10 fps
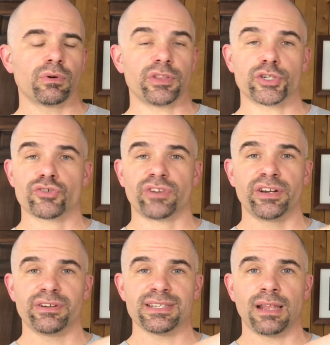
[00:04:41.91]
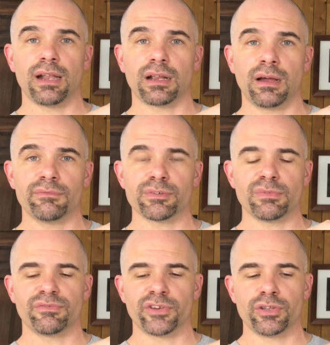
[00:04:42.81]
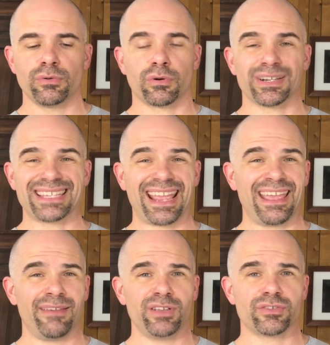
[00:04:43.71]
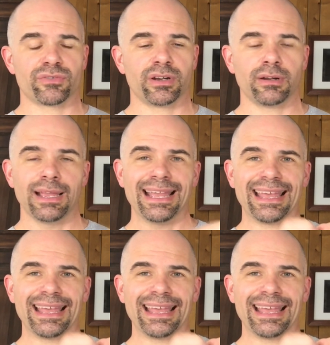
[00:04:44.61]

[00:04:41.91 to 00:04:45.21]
or the trigger is not comfortable for you, or it's a heavy trigger,